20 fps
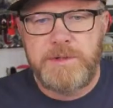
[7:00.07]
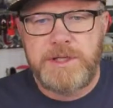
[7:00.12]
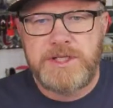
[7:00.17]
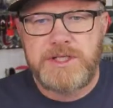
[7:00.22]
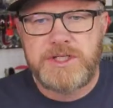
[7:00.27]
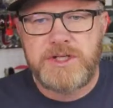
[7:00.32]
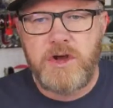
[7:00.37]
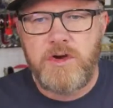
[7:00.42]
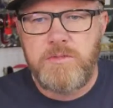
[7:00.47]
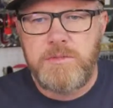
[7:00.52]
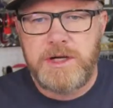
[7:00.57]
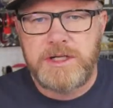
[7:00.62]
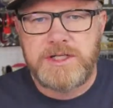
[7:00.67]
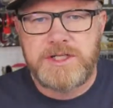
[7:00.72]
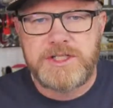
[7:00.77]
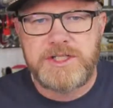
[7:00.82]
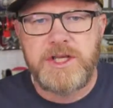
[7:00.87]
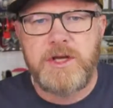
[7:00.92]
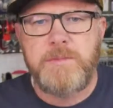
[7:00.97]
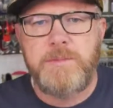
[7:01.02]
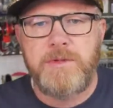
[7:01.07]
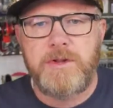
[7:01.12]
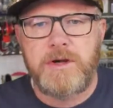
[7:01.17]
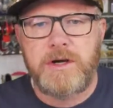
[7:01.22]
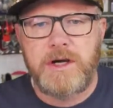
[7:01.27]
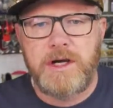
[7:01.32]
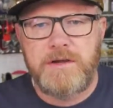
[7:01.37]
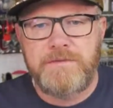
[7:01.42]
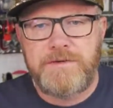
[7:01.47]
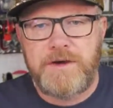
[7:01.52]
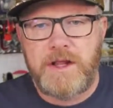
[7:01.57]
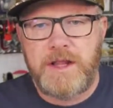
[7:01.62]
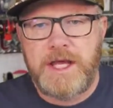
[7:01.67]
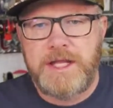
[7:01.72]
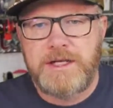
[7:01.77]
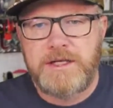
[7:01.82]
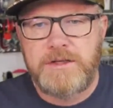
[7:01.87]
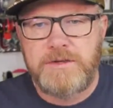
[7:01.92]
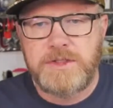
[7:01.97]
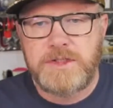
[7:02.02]
be so much simpler if all I
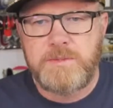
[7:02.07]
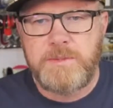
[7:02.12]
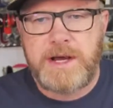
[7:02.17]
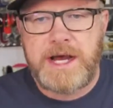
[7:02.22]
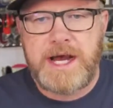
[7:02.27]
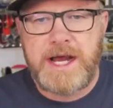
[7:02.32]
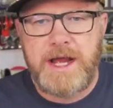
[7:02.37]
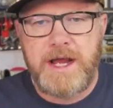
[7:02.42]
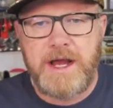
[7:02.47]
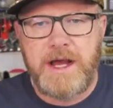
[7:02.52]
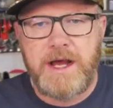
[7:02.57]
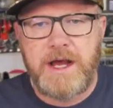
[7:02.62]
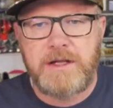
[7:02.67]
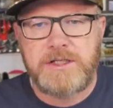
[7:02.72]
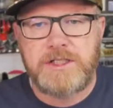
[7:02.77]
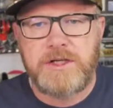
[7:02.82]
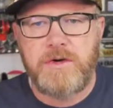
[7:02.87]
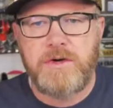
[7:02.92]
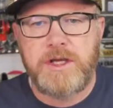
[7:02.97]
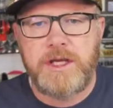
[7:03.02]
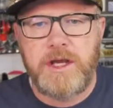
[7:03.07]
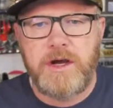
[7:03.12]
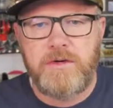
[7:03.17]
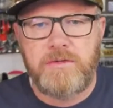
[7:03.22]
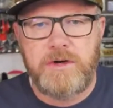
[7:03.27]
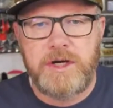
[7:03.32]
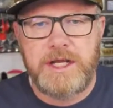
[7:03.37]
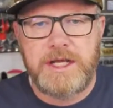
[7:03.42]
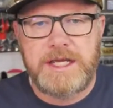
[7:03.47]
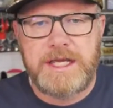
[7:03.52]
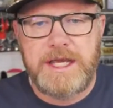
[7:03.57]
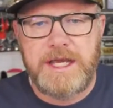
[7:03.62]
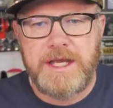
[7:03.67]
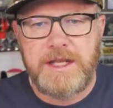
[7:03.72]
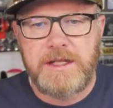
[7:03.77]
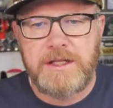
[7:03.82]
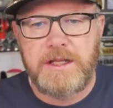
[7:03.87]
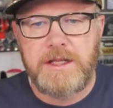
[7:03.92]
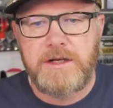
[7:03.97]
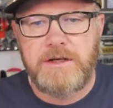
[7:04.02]
had to do is buy a Tokyo rig
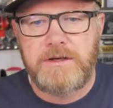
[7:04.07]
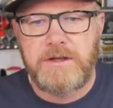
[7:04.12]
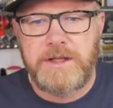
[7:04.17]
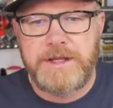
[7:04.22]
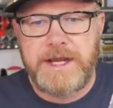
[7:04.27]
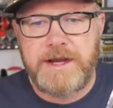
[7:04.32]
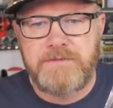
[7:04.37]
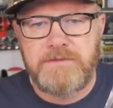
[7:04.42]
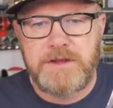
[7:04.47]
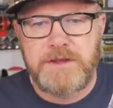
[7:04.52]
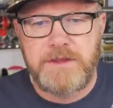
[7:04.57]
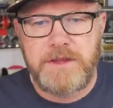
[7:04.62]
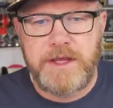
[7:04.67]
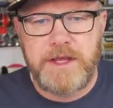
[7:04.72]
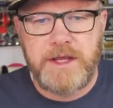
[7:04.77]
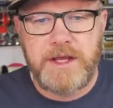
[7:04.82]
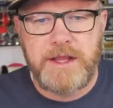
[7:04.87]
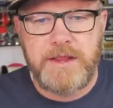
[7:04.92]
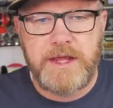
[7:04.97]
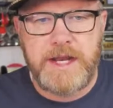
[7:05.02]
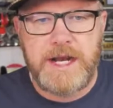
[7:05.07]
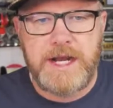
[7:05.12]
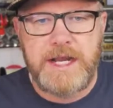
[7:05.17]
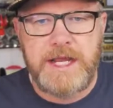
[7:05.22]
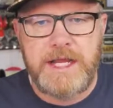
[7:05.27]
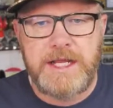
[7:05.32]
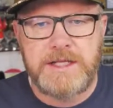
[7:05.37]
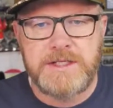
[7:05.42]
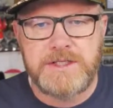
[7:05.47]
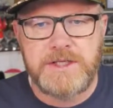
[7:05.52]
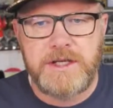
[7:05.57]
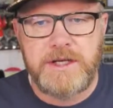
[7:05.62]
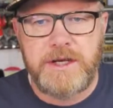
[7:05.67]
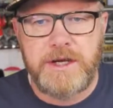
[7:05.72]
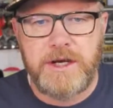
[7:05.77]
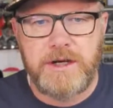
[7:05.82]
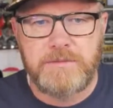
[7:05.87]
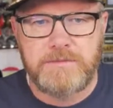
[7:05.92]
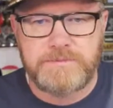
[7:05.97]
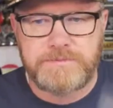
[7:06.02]
kit and literally everything that I need is in
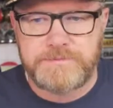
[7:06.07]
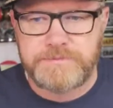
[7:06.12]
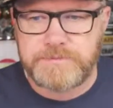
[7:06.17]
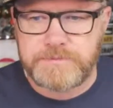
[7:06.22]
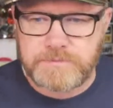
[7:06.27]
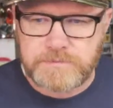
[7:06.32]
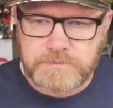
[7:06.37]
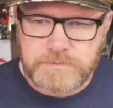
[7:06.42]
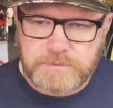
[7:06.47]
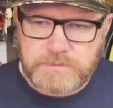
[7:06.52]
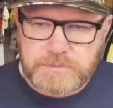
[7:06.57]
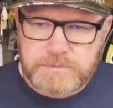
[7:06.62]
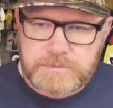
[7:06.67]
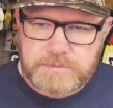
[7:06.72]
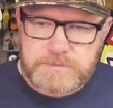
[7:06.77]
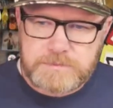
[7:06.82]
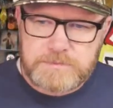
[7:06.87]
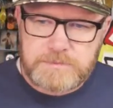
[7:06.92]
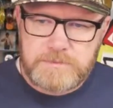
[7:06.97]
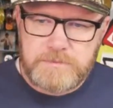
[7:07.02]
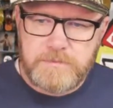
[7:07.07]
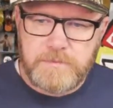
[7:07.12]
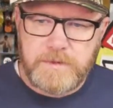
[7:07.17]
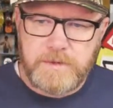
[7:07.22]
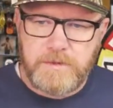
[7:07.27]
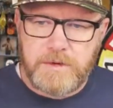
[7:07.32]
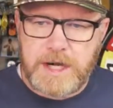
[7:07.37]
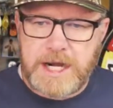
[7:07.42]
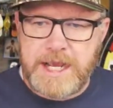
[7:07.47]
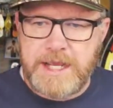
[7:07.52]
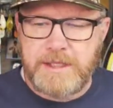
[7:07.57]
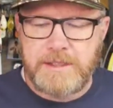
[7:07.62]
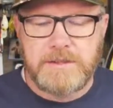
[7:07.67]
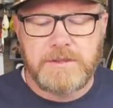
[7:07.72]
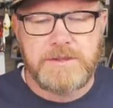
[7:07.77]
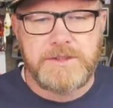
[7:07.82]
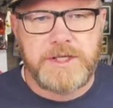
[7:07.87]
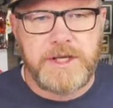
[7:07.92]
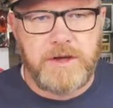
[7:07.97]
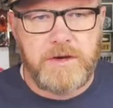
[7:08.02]
here. right?
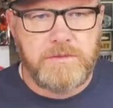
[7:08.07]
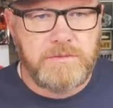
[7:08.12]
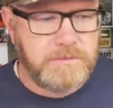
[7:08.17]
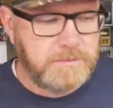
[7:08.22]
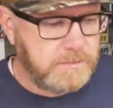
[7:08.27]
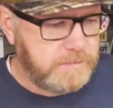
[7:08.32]
So